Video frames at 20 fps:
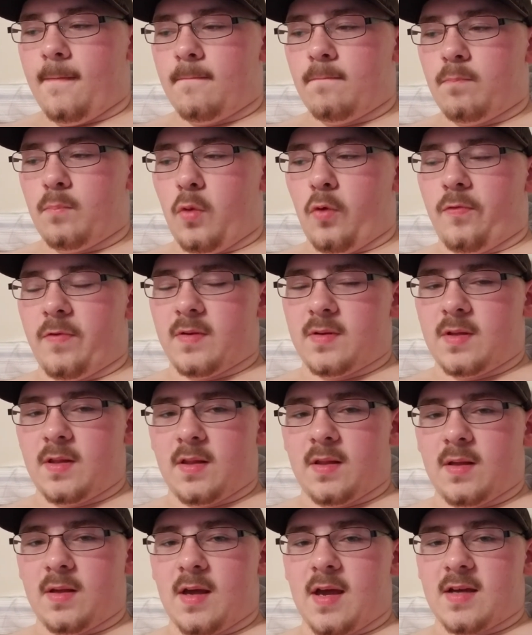move it to
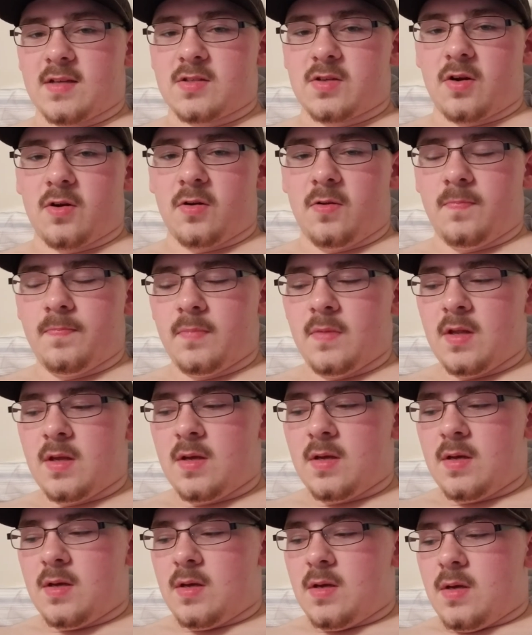the external.
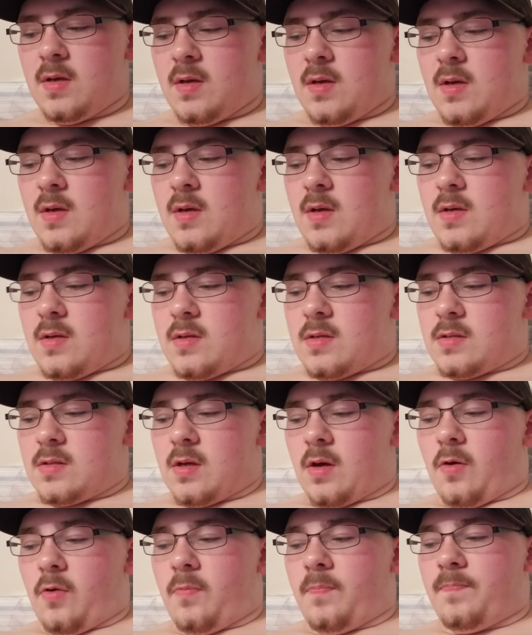
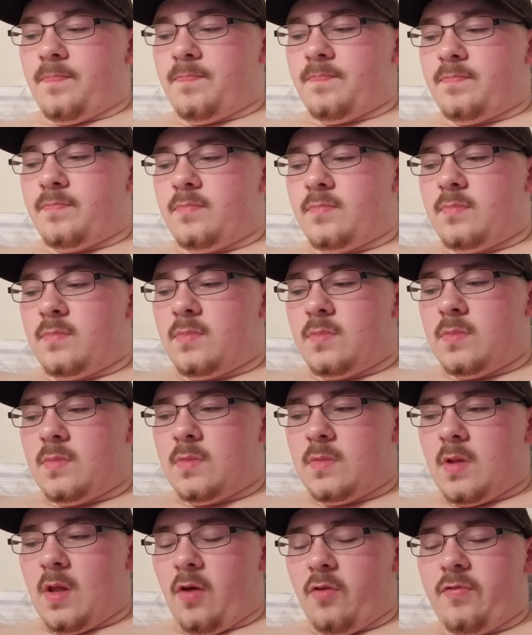So
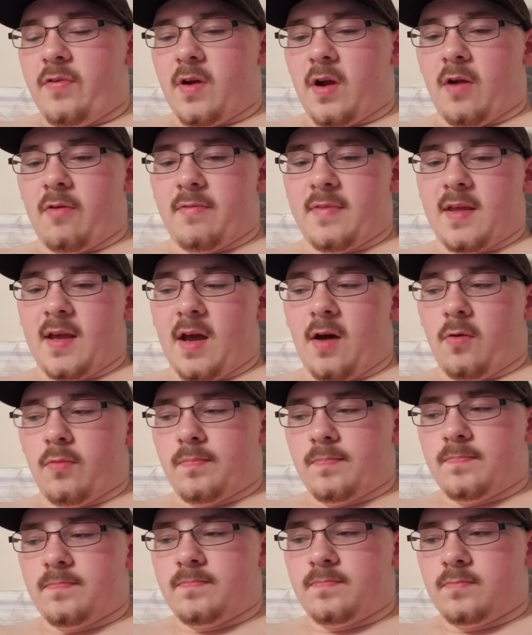I'll figure everything out
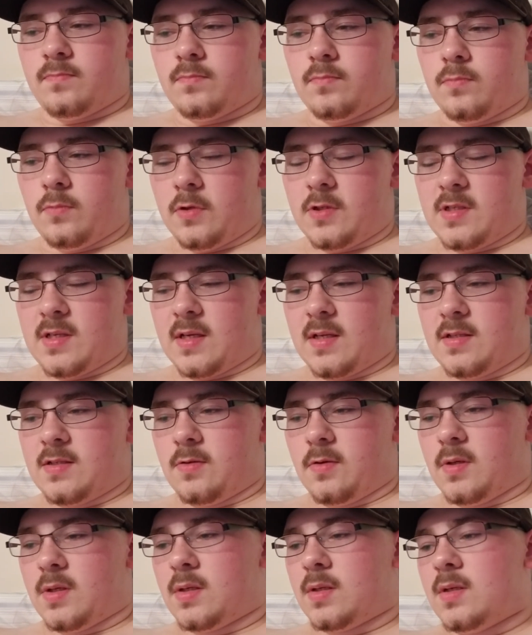once I get
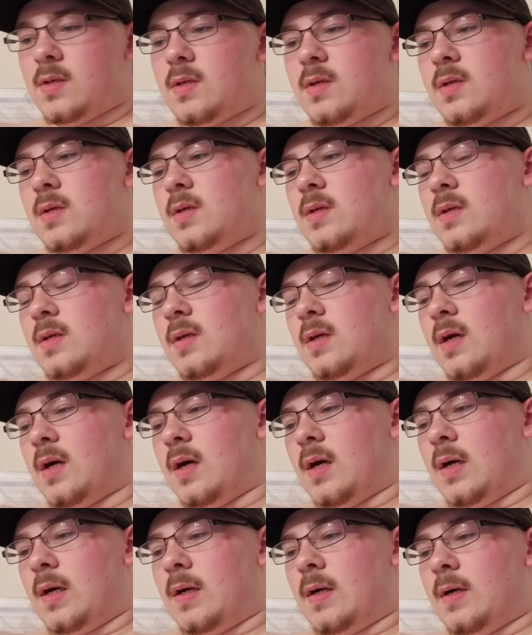to it.
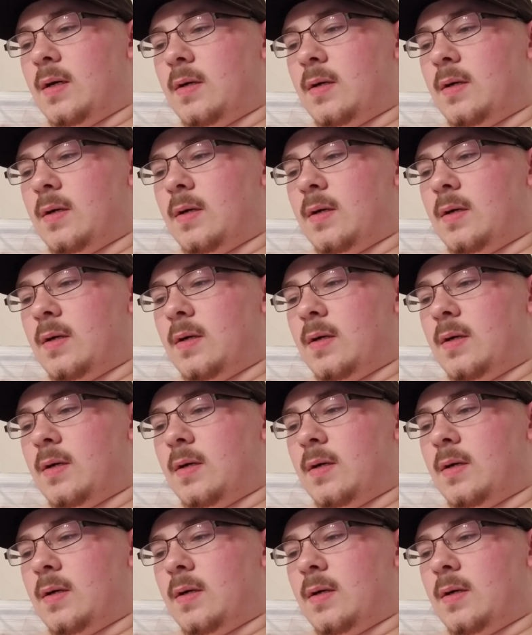But